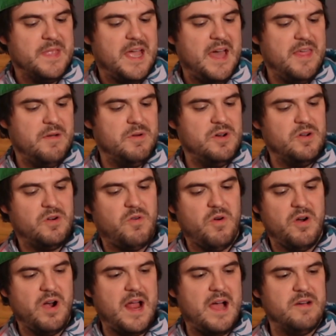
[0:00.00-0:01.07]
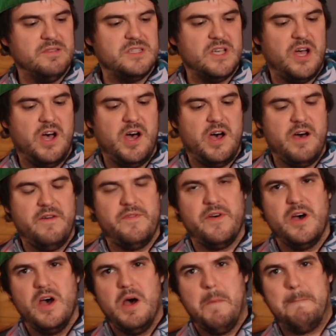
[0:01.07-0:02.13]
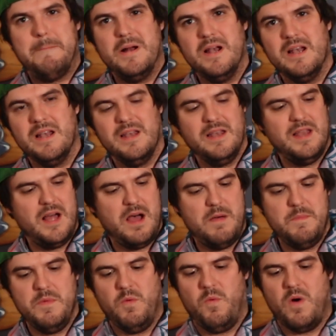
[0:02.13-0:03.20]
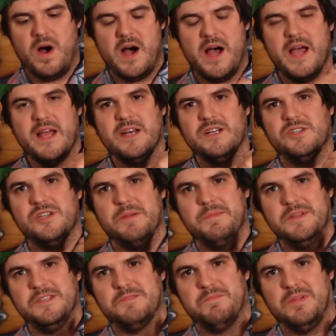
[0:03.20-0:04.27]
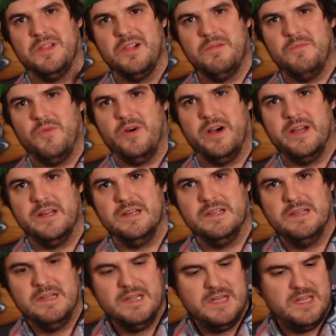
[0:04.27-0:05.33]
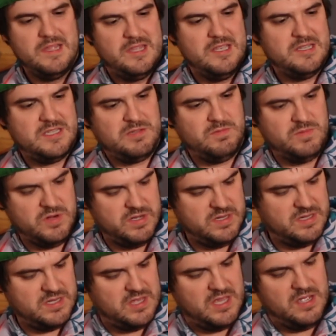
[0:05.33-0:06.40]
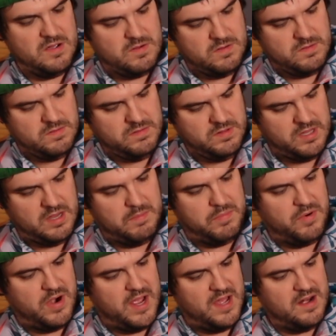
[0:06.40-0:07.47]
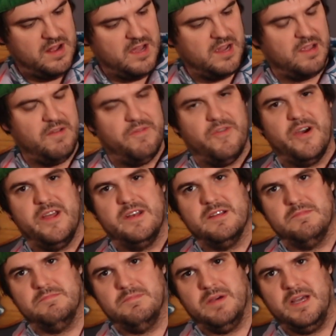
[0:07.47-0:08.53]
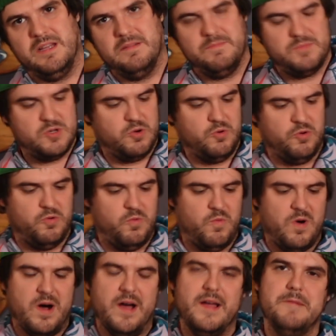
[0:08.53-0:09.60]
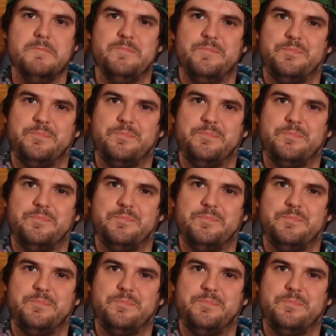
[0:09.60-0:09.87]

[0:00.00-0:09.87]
And then we're gonna do 1/4 ounce of Plume Wine, Japanese plum wine. This was the only brand I could find at my Total Wine.